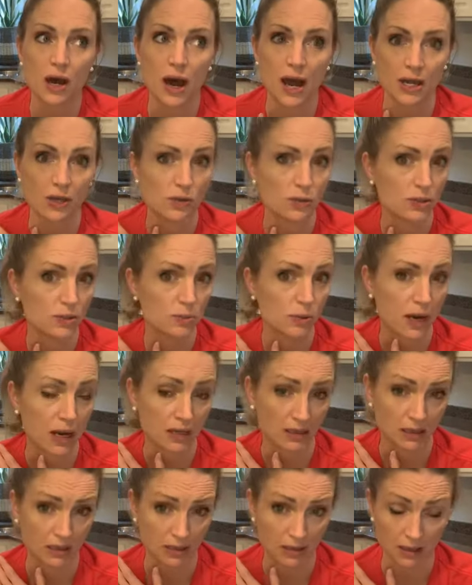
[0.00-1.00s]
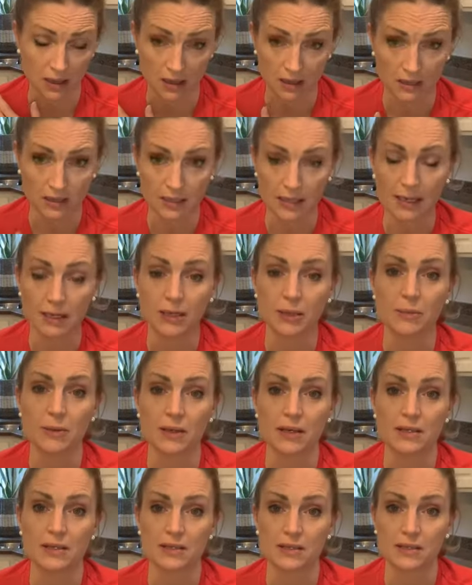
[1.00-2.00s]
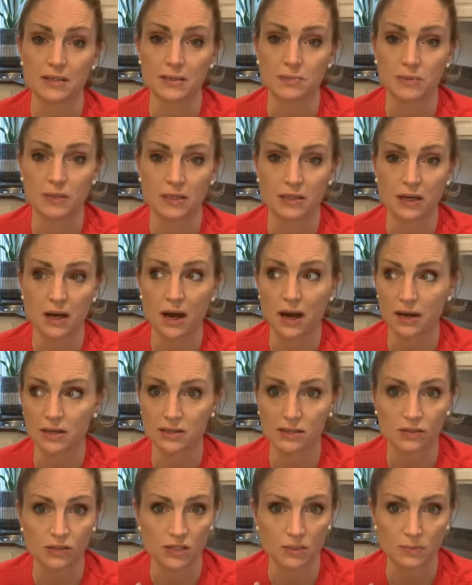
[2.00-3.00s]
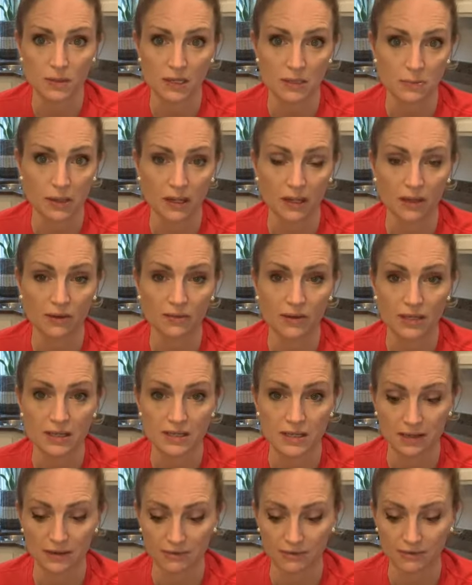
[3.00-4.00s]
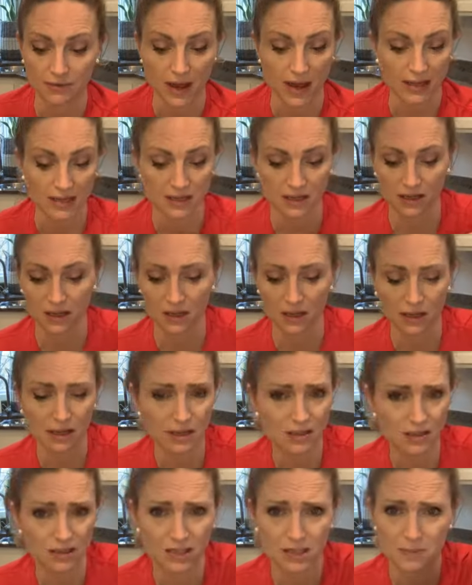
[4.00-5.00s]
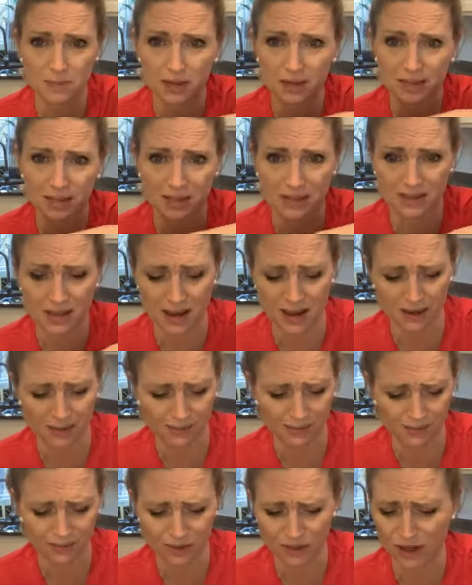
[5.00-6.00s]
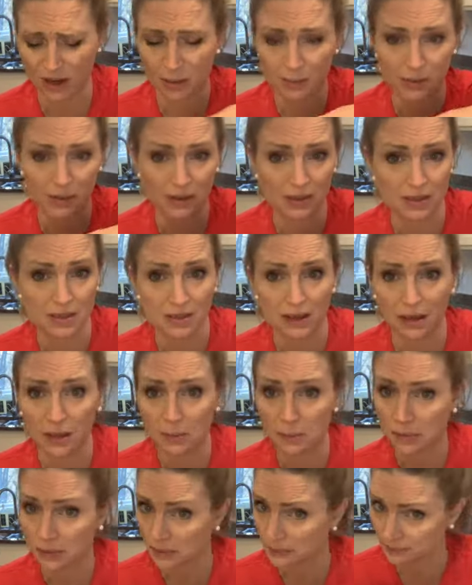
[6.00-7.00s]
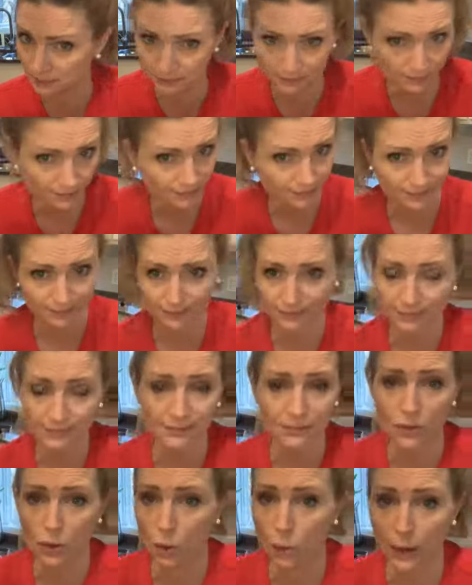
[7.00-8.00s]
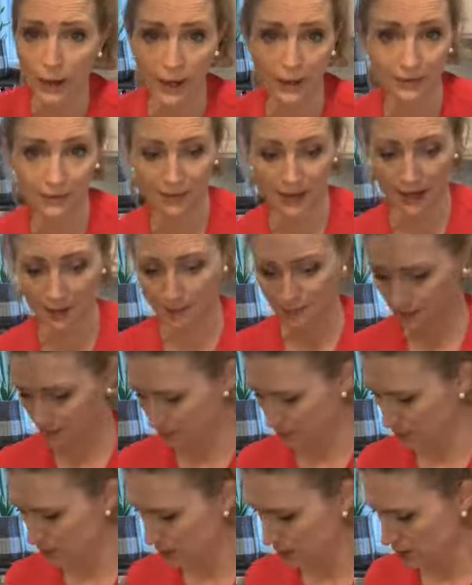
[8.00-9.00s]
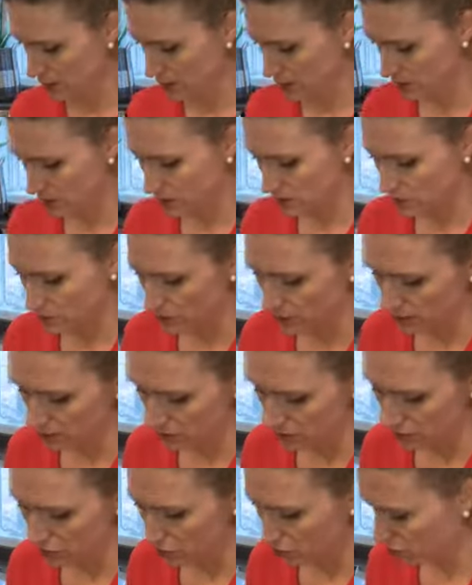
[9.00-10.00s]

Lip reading: I use practically on a daily basis because it just makes my life easy and fast. And to spend time chopping this up, no way, right? So what I'm gonna